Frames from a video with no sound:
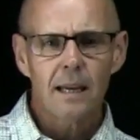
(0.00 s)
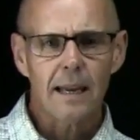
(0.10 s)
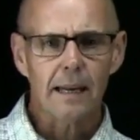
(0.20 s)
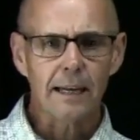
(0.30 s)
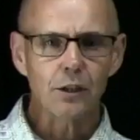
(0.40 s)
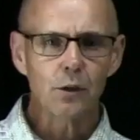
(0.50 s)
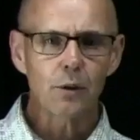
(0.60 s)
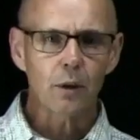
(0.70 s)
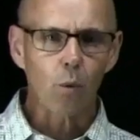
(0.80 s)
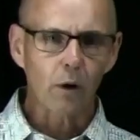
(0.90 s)
And I
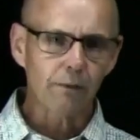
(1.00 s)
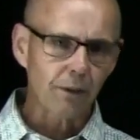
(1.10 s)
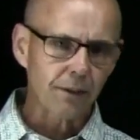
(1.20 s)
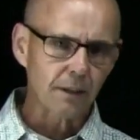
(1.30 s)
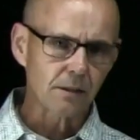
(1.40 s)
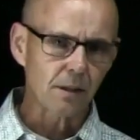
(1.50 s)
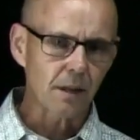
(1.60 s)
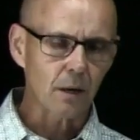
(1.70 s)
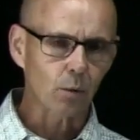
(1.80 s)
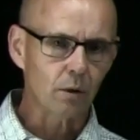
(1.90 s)
knew that one of the things that
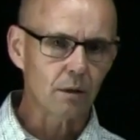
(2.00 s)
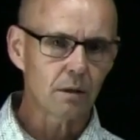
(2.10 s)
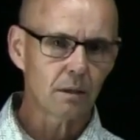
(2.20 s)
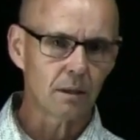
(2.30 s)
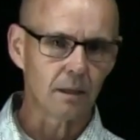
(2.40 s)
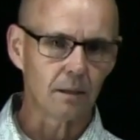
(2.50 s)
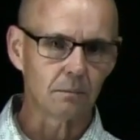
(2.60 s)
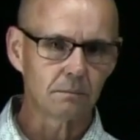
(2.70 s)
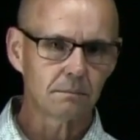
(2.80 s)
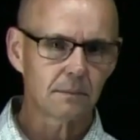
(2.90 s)
they were
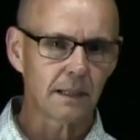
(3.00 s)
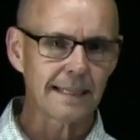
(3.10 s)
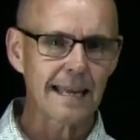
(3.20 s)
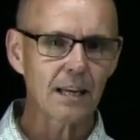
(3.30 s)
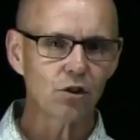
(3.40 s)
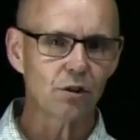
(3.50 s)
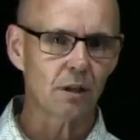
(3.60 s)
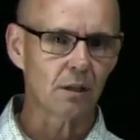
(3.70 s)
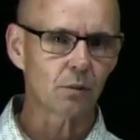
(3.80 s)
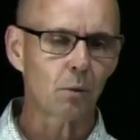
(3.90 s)
engaged
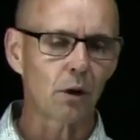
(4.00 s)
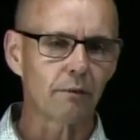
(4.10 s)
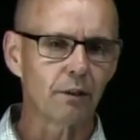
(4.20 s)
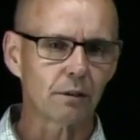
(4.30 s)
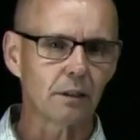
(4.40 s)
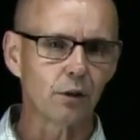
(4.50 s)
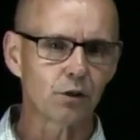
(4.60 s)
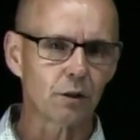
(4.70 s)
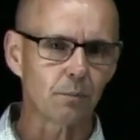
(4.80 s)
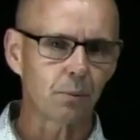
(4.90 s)
in as part of this
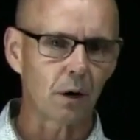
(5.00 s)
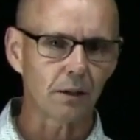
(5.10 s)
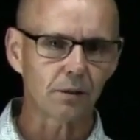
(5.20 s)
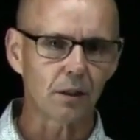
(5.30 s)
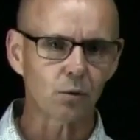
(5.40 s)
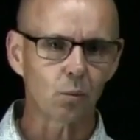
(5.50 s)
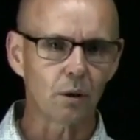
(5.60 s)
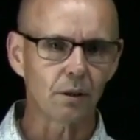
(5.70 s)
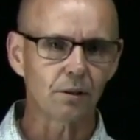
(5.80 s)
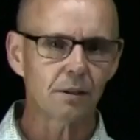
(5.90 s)
leadership process
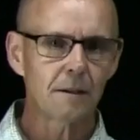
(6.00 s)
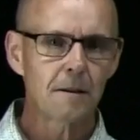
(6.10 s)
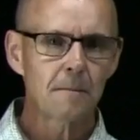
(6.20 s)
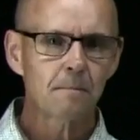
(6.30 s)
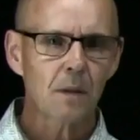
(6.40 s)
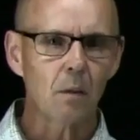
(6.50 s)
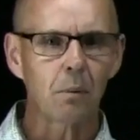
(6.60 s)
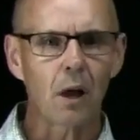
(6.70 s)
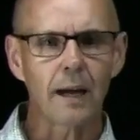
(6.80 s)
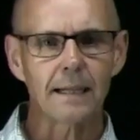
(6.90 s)
was
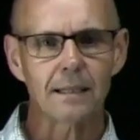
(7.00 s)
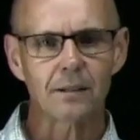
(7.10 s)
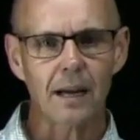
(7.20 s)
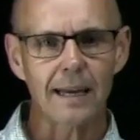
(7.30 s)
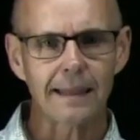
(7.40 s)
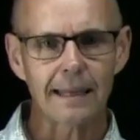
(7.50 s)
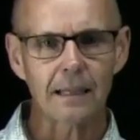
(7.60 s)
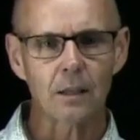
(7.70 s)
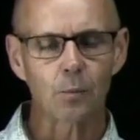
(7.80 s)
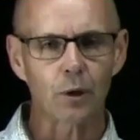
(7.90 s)
applying design
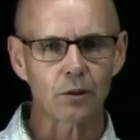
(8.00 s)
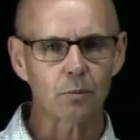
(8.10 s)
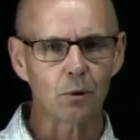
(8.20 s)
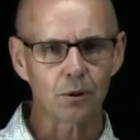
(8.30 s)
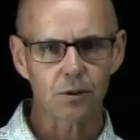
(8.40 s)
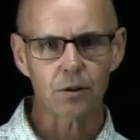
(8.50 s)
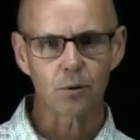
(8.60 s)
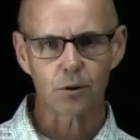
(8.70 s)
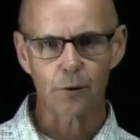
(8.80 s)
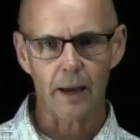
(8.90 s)
thinking principles
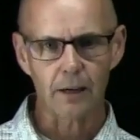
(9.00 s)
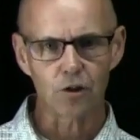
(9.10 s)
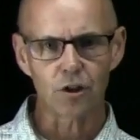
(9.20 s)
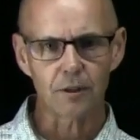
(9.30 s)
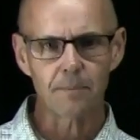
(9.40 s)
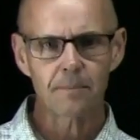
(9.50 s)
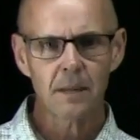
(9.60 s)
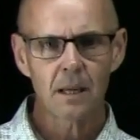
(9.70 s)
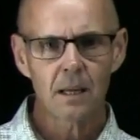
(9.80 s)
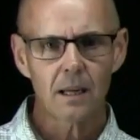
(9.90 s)
to strategy.
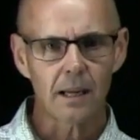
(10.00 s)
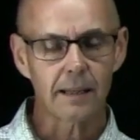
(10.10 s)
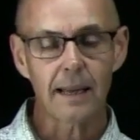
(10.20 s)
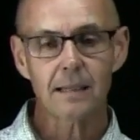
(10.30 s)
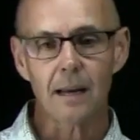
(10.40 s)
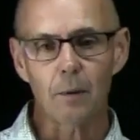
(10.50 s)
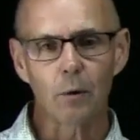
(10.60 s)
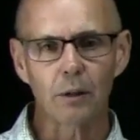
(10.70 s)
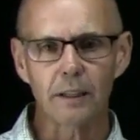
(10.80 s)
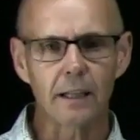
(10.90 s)
And at that time, I
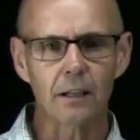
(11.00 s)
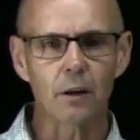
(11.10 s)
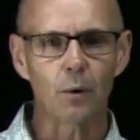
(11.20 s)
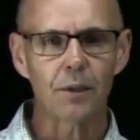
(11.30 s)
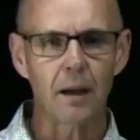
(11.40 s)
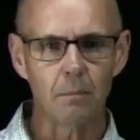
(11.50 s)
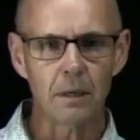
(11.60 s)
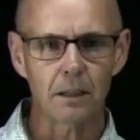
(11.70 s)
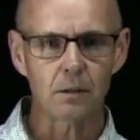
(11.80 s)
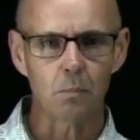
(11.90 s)
really didn't know what that
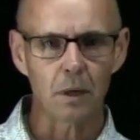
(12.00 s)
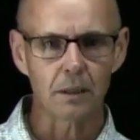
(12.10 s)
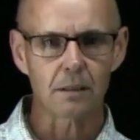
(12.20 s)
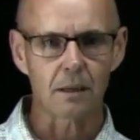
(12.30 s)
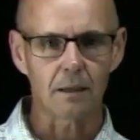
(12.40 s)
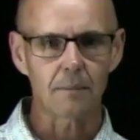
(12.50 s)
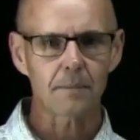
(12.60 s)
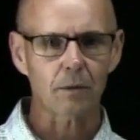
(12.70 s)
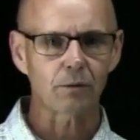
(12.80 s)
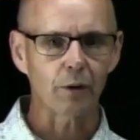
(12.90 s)
meant, but I
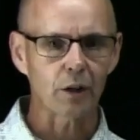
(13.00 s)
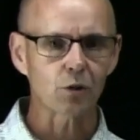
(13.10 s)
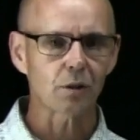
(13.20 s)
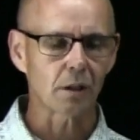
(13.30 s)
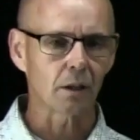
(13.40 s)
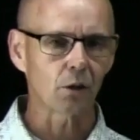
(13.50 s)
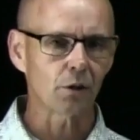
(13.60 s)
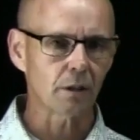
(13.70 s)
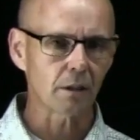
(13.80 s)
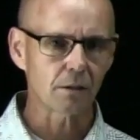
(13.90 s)
was very interested in
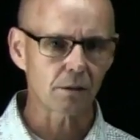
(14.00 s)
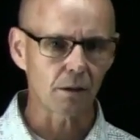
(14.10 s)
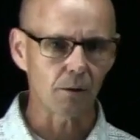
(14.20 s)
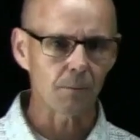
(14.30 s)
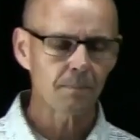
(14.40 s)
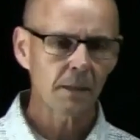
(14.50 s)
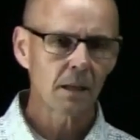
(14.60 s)
learning. And so